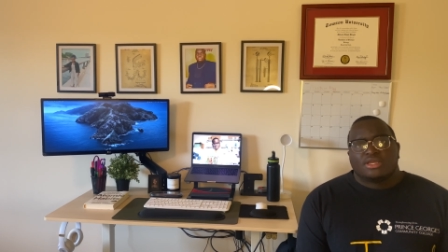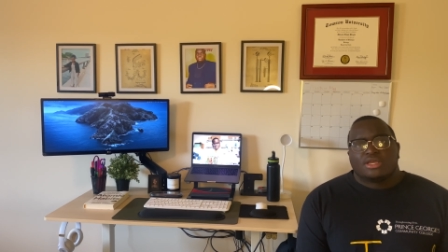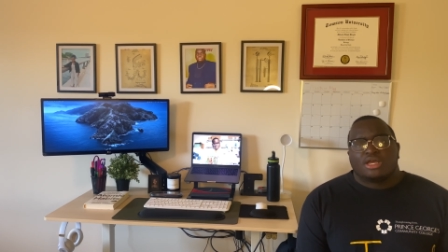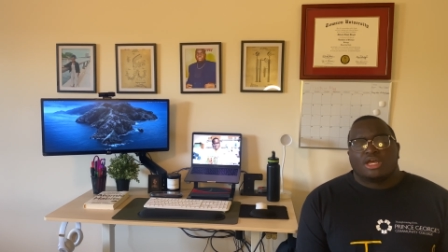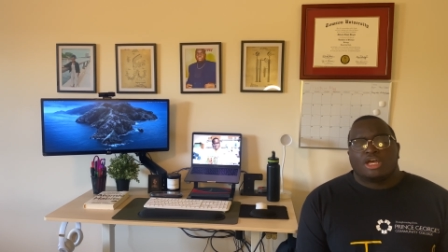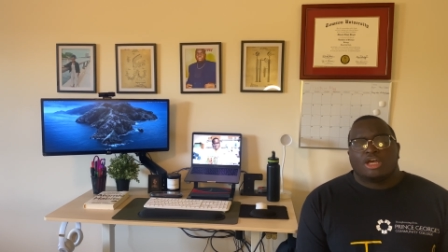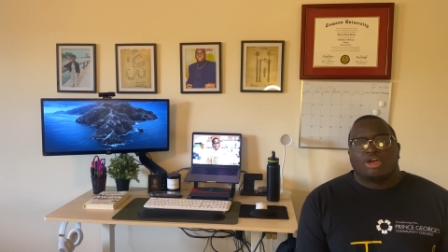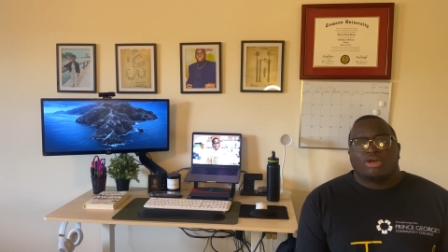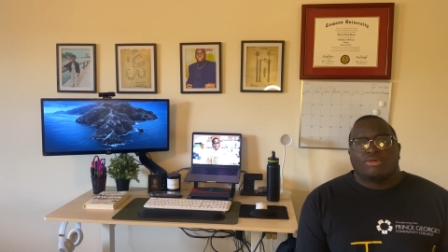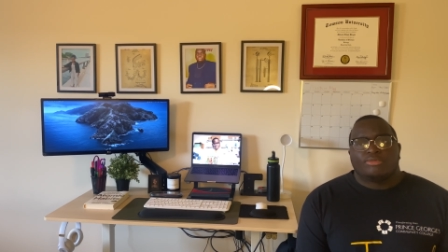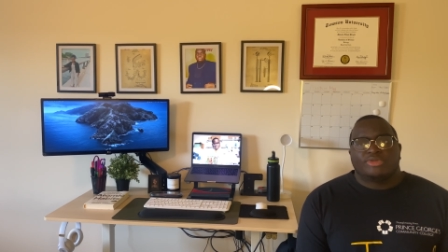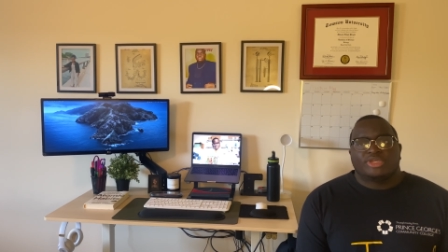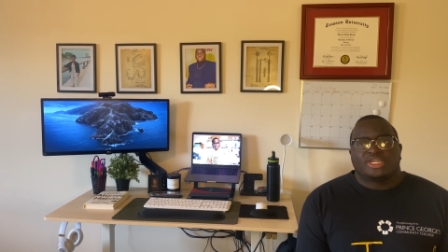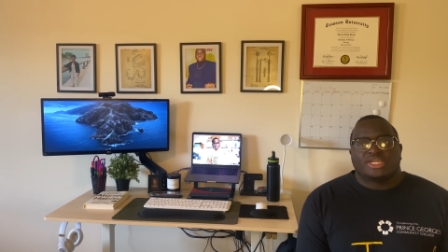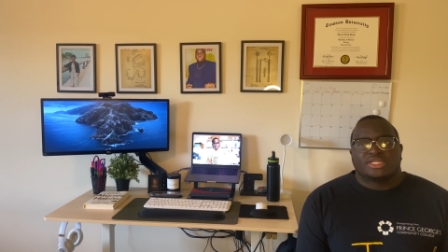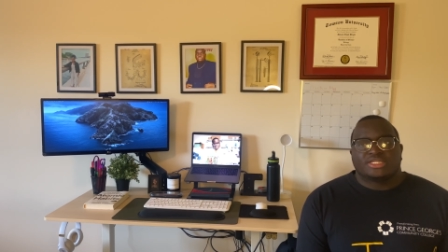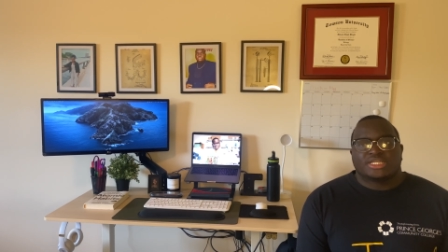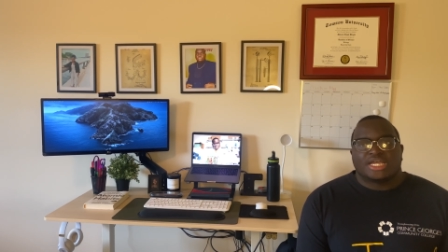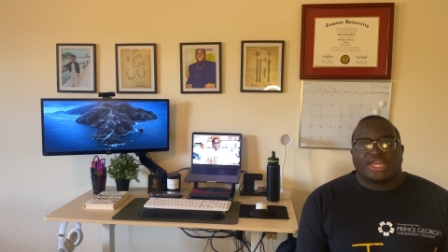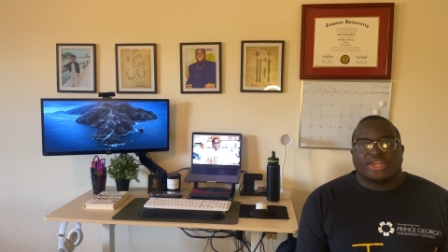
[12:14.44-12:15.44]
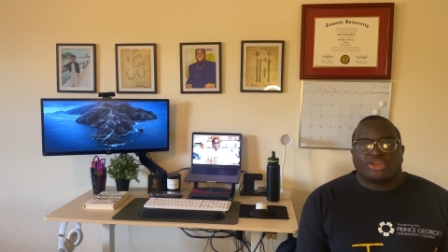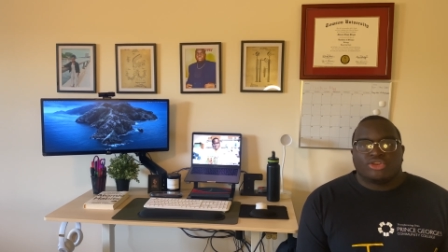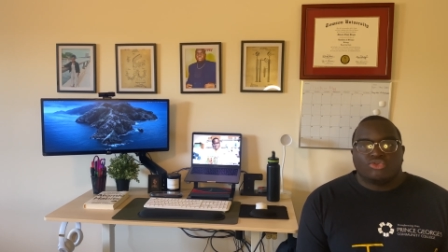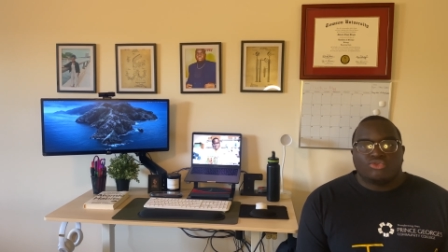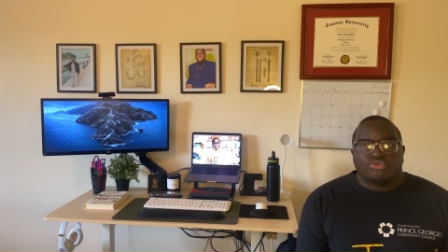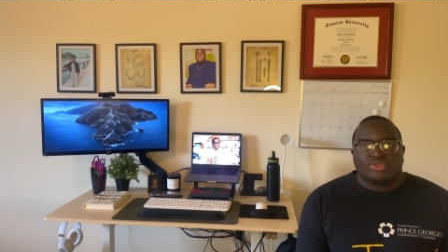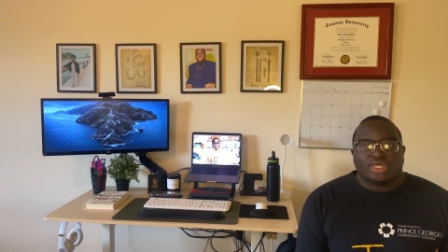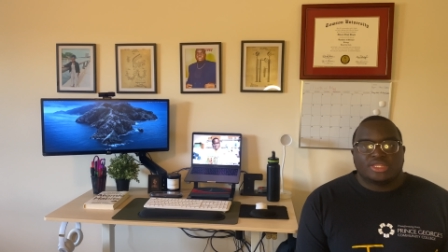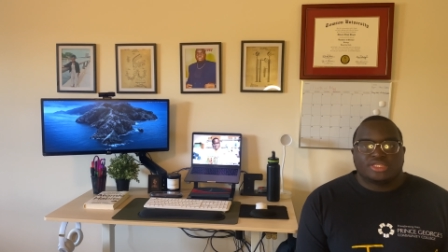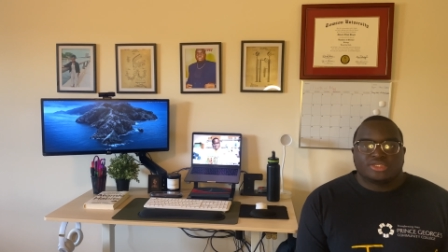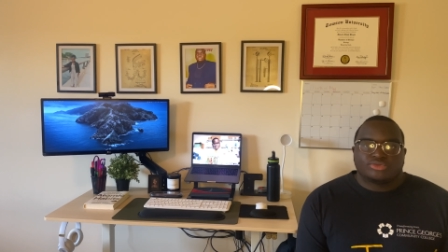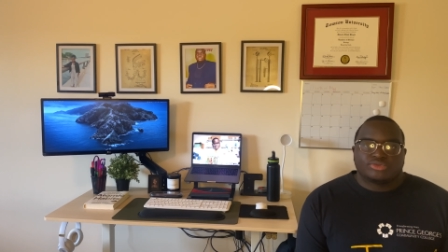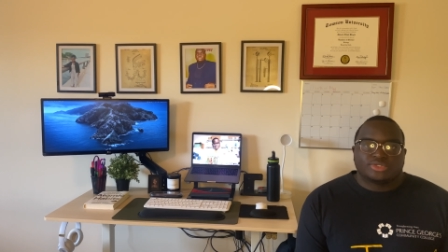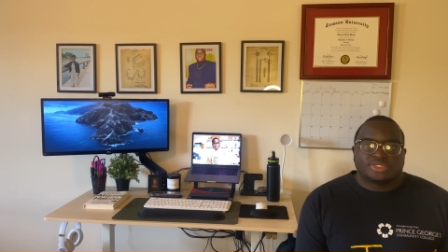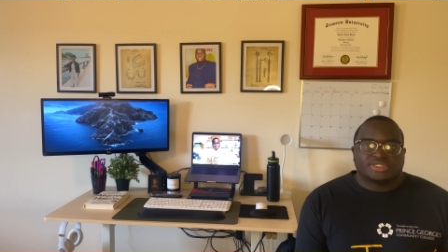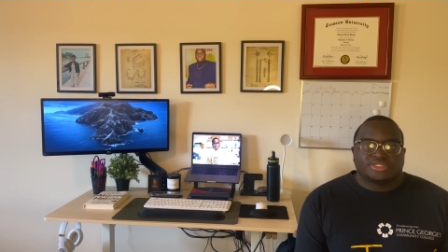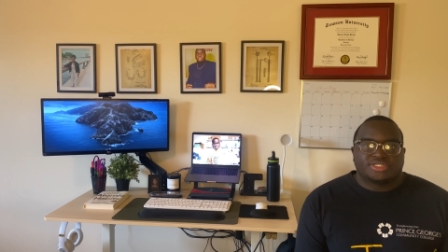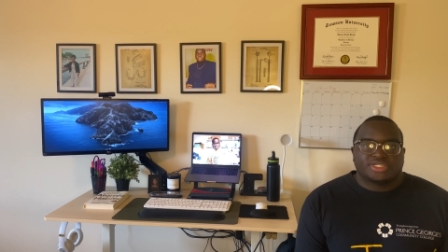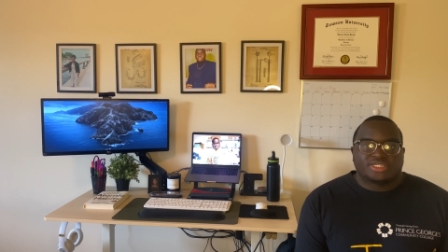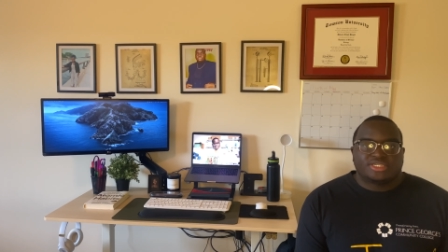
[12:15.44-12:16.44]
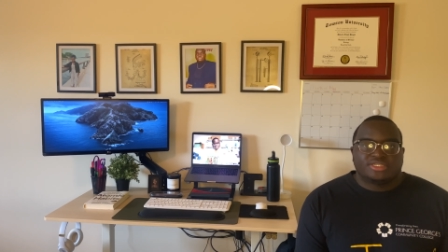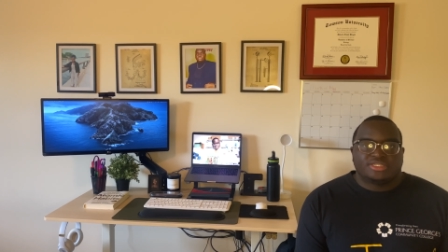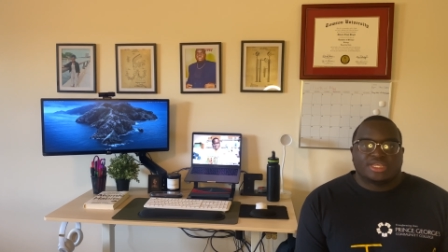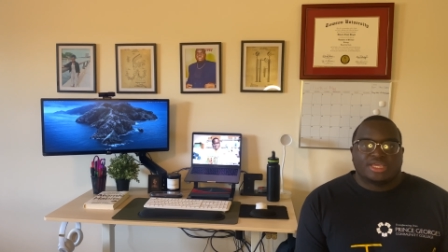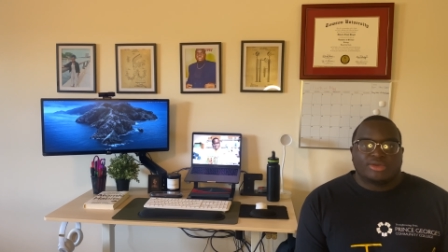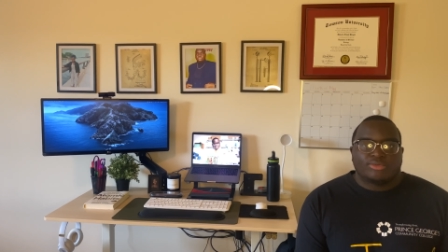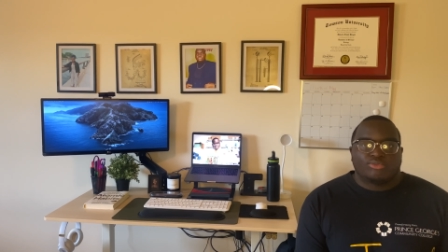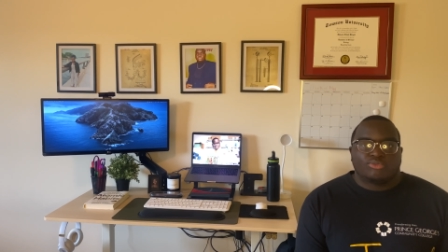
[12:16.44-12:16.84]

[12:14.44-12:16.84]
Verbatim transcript: um, because I knew that this was a section that